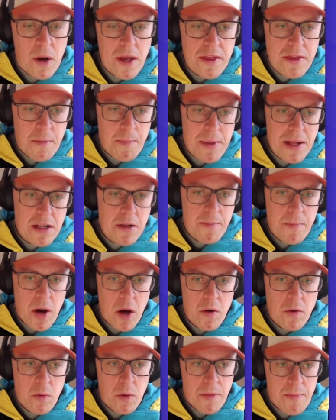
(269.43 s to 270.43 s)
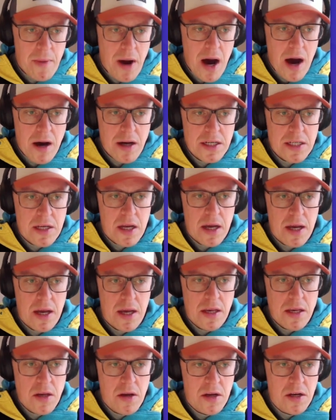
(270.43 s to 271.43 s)
With the build mode with Mast,
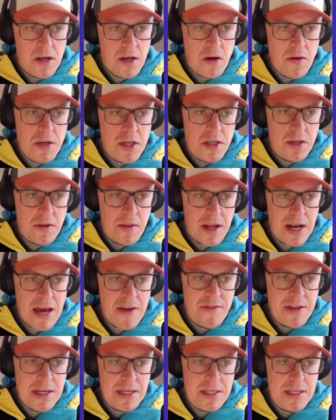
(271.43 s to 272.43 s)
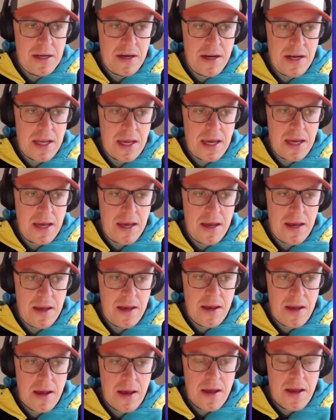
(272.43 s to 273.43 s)
you can notice on the left-hand side here,
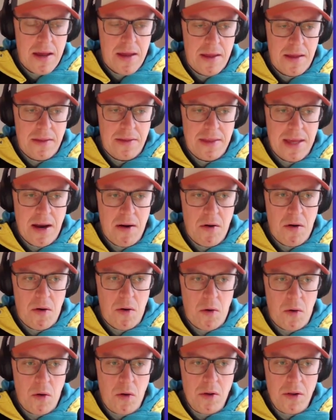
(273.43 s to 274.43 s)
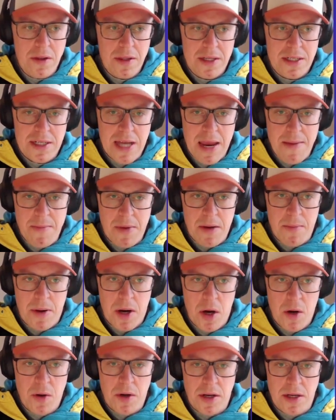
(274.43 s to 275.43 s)
they're all the same
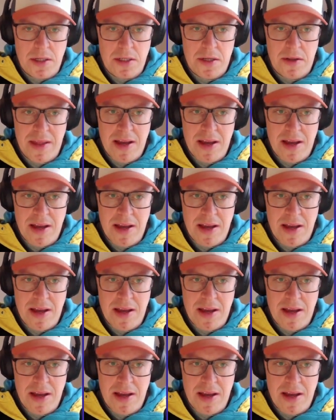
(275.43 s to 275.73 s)
component.